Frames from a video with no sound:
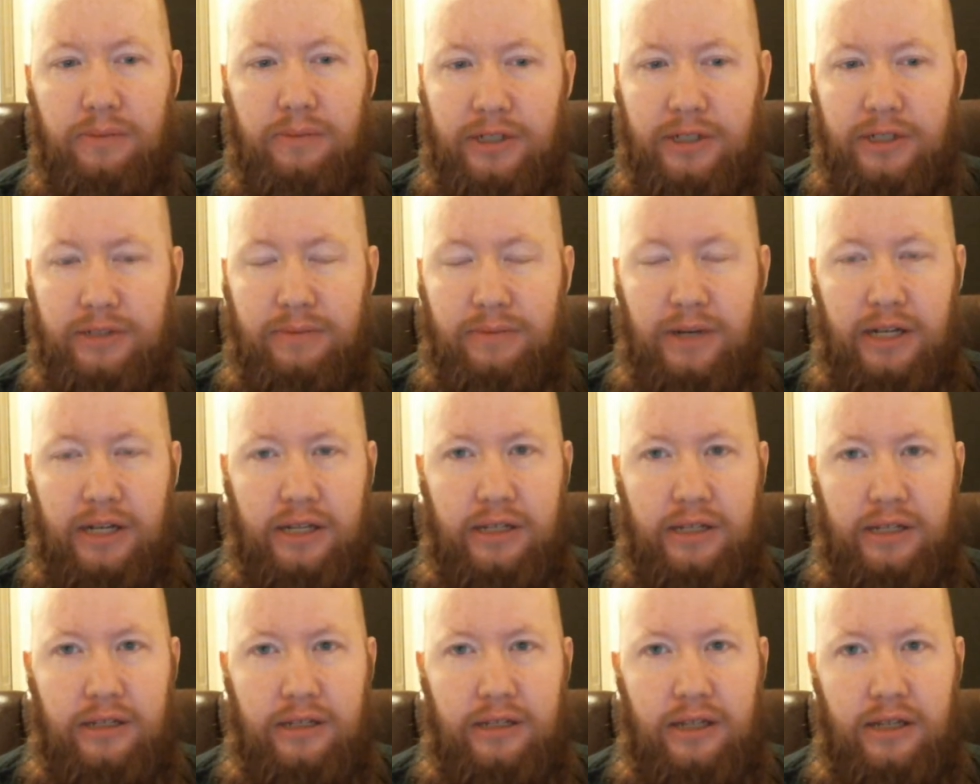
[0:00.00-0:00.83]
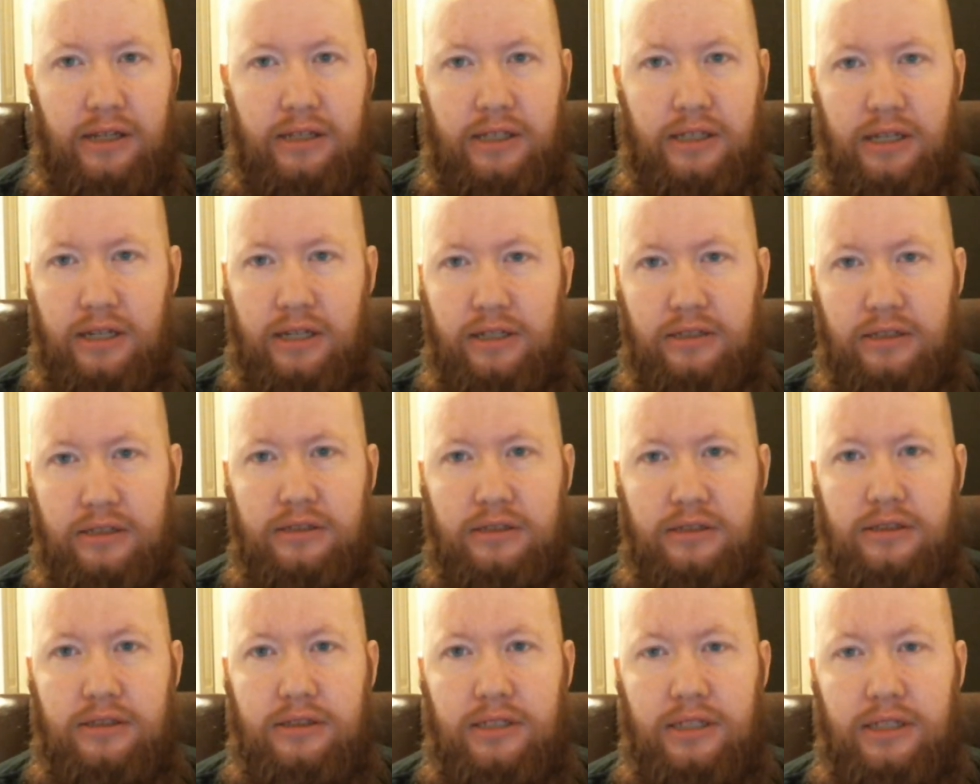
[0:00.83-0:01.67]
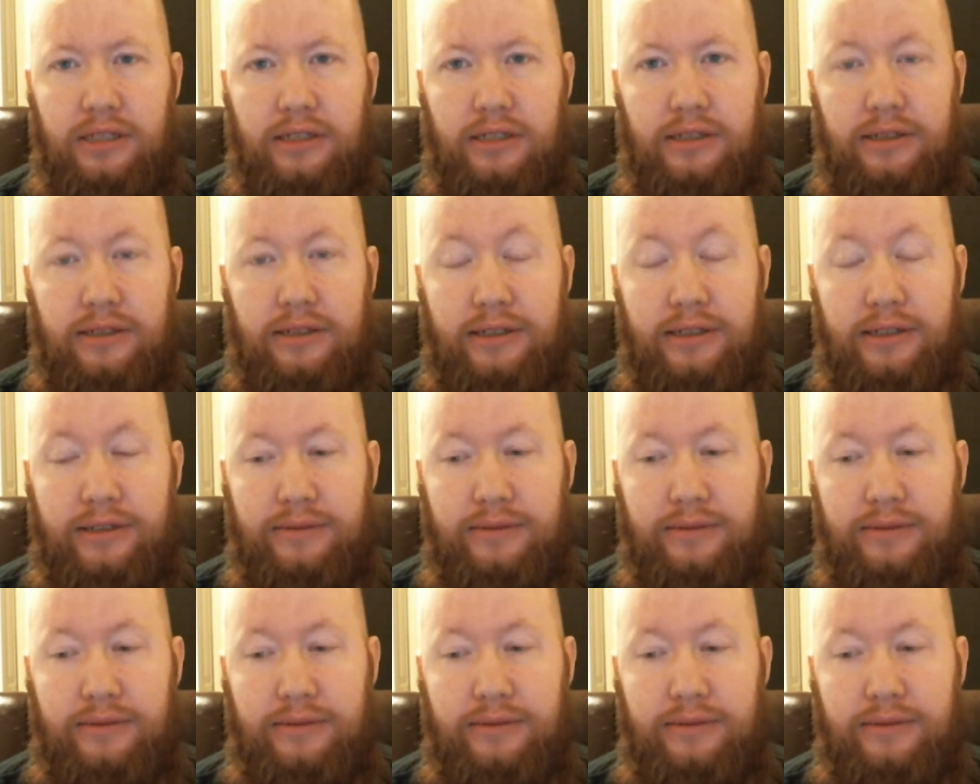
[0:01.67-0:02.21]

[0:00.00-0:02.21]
a bunch of my guns, and